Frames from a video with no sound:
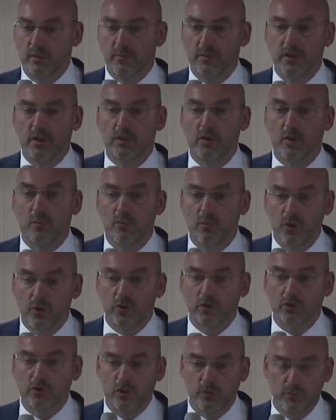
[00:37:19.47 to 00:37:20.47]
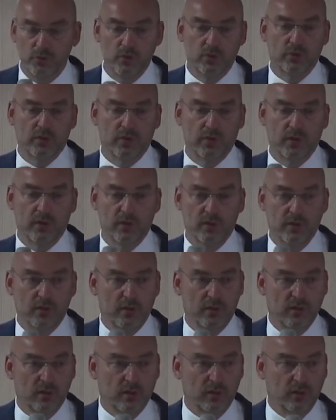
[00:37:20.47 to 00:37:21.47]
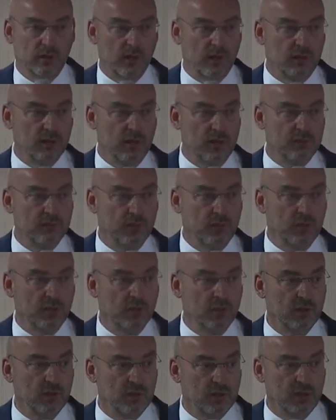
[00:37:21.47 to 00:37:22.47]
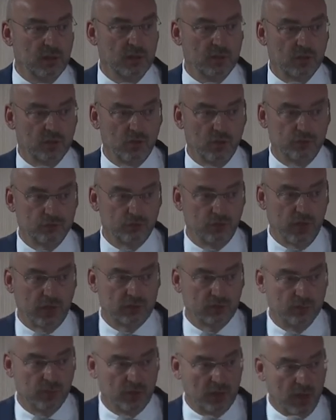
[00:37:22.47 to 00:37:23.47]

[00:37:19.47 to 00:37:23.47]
being a moral community, than living in a contract.